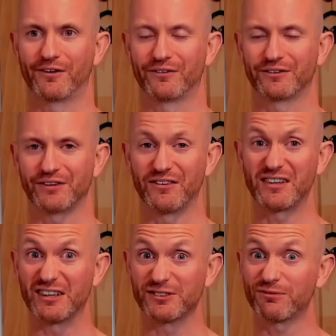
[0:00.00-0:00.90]
So I think
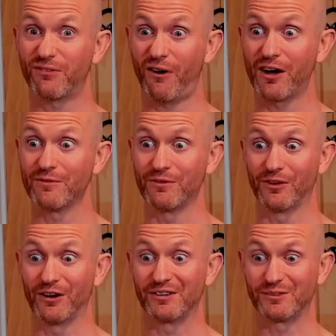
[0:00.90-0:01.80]
that's 5 of
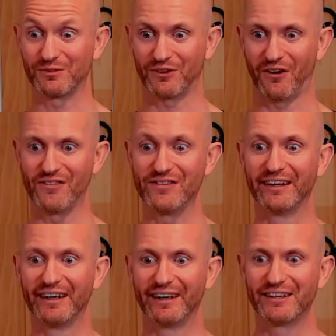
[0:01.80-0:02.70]
those we've done.
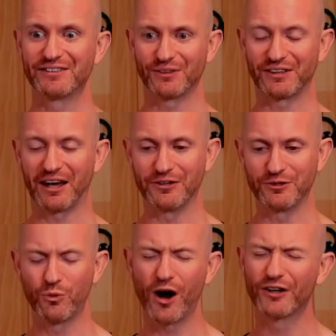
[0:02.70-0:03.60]
So again, you
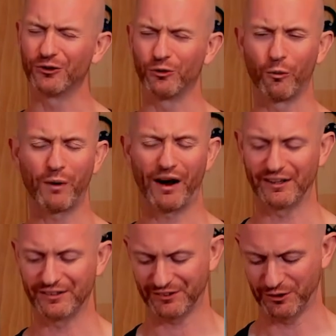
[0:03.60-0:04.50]
work at your
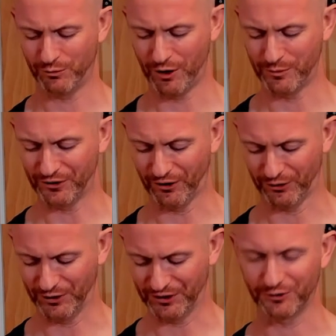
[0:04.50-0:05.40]
pace, and you might be going
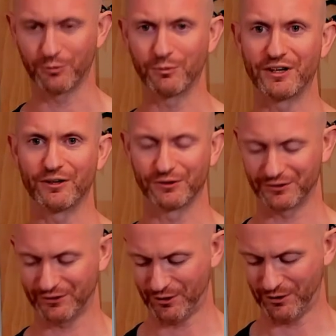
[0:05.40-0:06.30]
quicker than me or
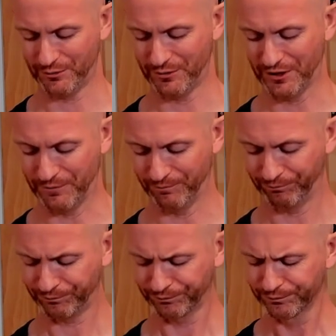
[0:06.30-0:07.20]
slower than me.
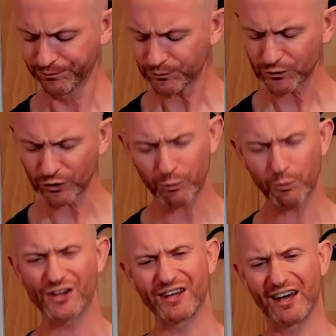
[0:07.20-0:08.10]

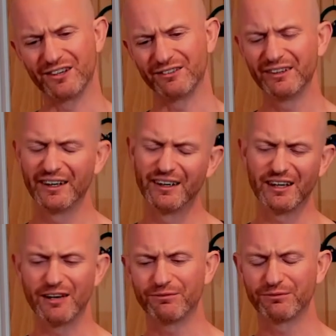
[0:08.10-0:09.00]
But again,
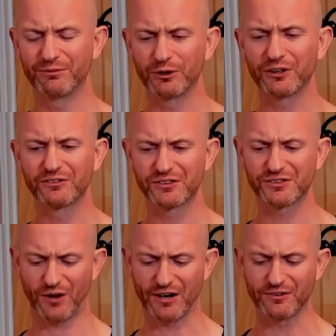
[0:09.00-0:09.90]
if we're looking for
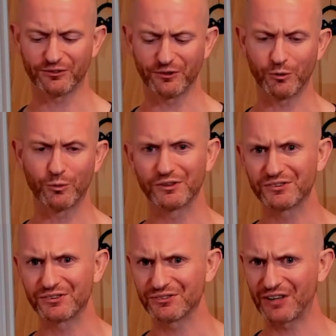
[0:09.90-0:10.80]
strengthening, we want a
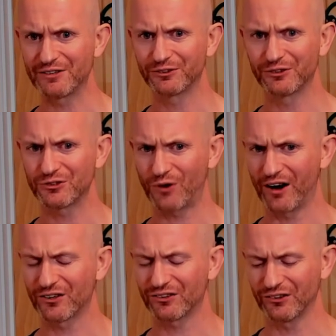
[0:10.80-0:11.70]
sustained
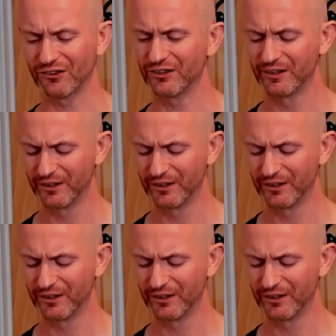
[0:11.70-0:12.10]
contraction,